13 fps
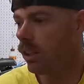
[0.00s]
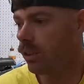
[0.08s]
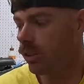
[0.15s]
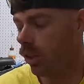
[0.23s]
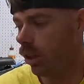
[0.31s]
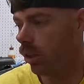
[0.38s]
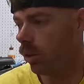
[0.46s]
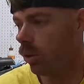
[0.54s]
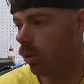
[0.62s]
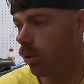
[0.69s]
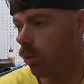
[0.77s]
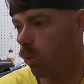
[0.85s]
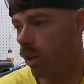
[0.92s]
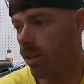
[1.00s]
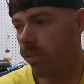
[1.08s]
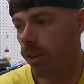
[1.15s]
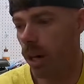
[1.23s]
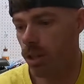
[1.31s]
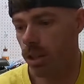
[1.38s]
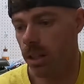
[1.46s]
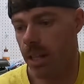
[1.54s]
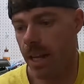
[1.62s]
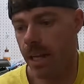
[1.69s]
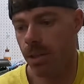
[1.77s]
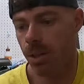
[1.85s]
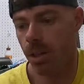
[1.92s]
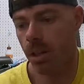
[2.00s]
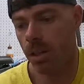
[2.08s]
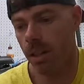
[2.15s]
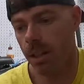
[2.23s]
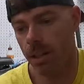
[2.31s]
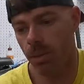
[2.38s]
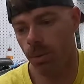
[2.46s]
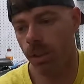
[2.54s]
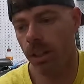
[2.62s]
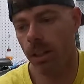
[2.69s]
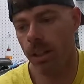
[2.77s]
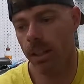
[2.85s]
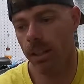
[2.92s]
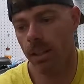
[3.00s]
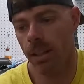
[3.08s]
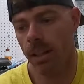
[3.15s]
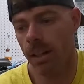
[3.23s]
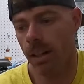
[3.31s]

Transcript: So refreshing the engine, and really,